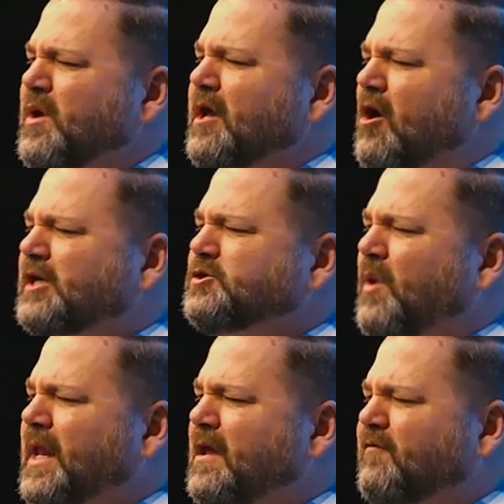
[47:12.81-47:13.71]
and God's
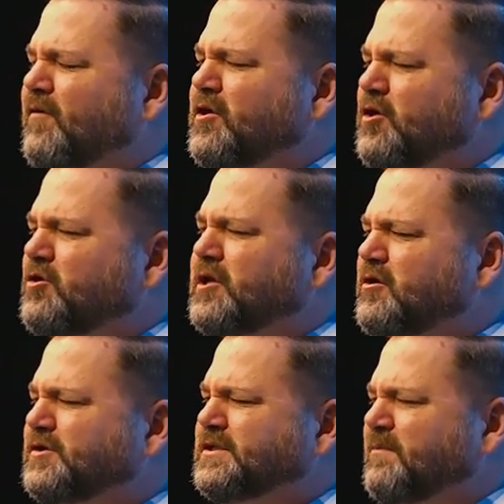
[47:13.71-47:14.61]
waiting for you to
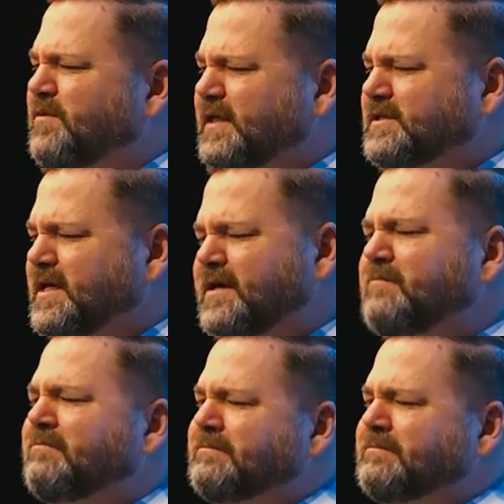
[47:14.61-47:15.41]
do something to Him.